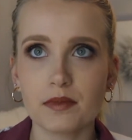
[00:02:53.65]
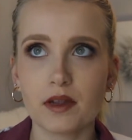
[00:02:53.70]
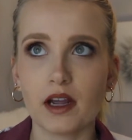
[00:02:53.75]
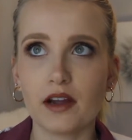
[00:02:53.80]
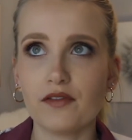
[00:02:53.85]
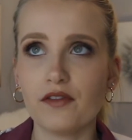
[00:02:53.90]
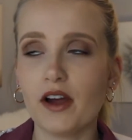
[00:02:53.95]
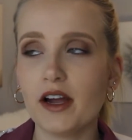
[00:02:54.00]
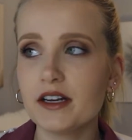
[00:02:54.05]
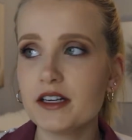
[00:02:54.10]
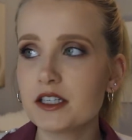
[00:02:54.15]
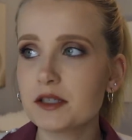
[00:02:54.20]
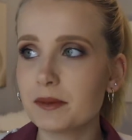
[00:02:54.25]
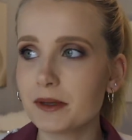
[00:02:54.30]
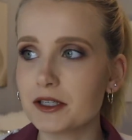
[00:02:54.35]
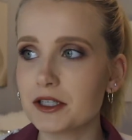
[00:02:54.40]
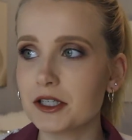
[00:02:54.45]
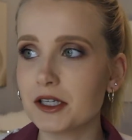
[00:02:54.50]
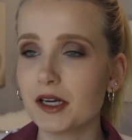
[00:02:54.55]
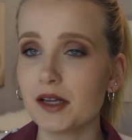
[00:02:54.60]
I find
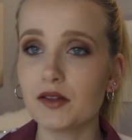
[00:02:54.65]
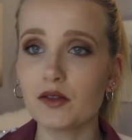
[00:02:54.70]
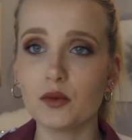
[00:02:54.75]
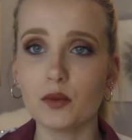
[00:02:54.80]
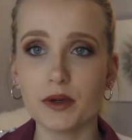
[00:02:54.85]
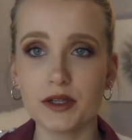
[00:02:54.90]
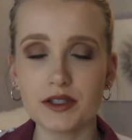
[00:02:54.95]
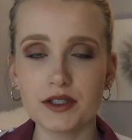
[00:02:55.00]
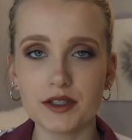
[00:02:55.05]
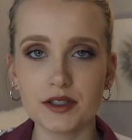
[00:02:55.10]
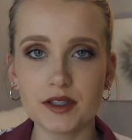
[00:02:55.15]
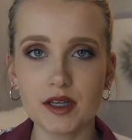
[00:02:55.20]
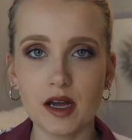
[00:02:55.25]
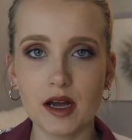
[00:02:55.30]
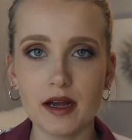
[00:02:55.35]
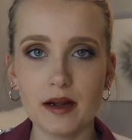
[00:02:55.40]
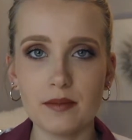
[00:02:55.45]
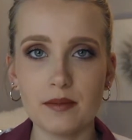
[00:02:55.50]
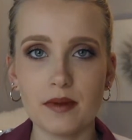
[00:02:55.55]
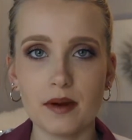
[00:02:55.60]
especially in the winter
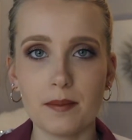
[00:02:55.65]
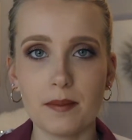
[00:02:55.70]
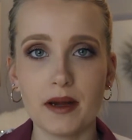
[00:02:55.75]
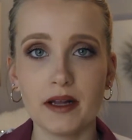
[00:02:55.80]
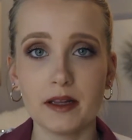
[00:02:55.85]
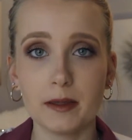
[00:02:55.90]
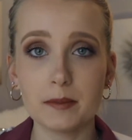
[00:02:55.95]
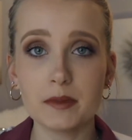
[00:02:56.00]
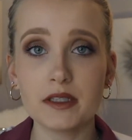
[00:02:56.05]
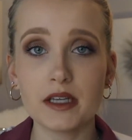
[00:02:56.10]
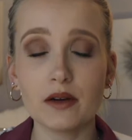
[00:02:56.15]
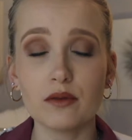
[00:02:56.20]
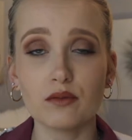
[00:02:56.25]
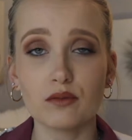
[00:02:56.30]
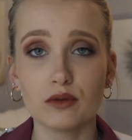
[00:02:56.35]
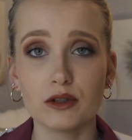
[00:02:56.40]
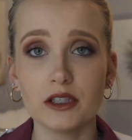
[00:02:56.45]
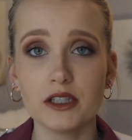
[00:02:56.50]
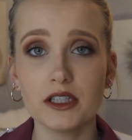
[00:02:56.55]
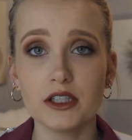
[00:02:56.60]
time my lips get
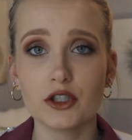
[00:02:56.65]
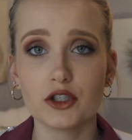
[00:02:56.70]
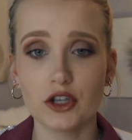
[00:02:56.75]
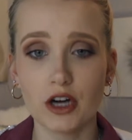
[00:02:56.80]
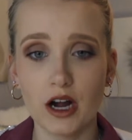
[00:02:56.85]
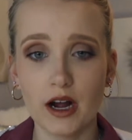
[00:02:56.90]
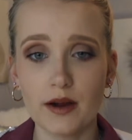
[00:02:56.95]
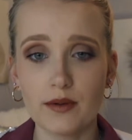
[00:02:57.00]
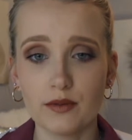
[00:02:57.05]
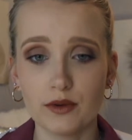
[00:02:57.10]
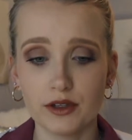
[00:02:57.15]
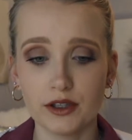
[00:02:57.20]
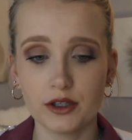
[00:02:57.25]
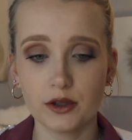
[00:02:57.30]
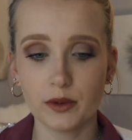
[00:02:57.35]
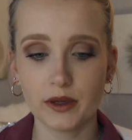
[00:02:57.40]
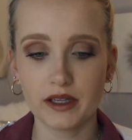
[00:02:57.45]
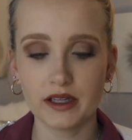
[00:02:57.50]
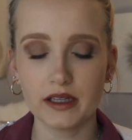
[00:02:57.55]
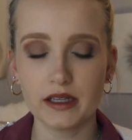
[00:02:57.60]
really dry really
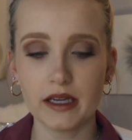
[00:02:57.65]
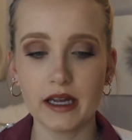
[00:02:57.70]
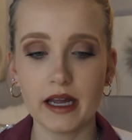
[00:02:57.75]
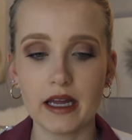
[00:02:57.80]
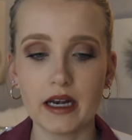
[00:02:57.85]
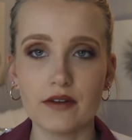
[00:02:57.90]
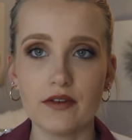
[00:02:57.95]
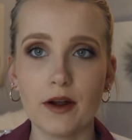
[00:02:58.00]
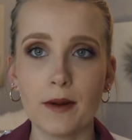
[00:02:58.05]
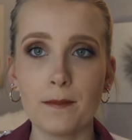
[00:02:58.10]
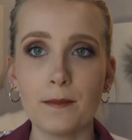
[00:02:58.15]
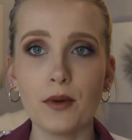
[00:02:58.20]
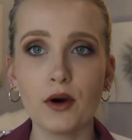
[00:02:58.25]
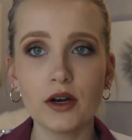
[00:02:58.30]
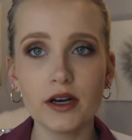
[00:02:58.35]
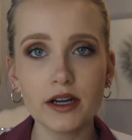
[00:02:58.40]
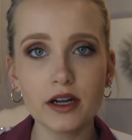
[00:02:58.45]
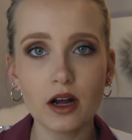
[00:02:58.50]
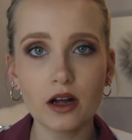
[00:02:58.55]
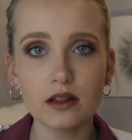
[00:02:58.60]
quickly, and if I'm
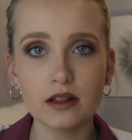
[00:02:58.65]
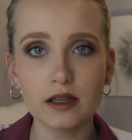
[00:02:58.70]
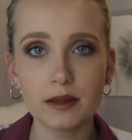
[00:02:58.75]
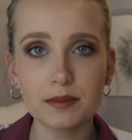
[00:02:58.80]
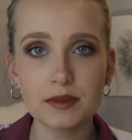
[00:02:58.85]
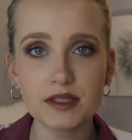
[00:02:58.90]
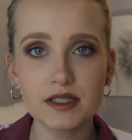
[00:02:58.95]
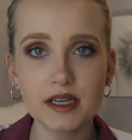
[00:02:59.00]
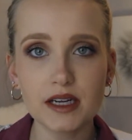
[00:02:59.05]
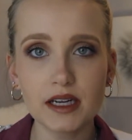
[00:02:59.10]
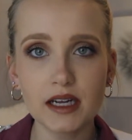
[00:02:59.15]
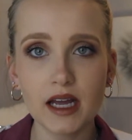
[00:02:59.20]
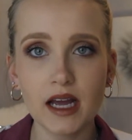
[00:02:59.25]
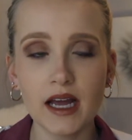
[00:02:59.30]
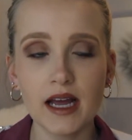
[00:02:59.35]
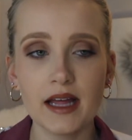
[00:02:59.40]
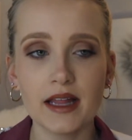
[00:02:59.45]
putting on lipstick,